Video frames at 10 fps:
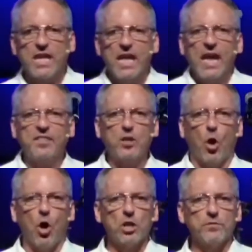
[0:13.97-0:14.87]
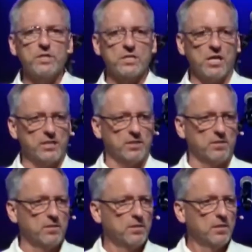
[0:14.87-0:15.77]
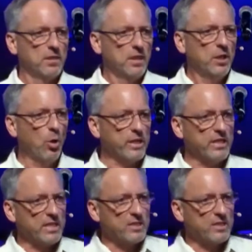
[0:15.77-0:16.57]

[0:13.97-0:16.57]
And then all of a sudden, you know, as you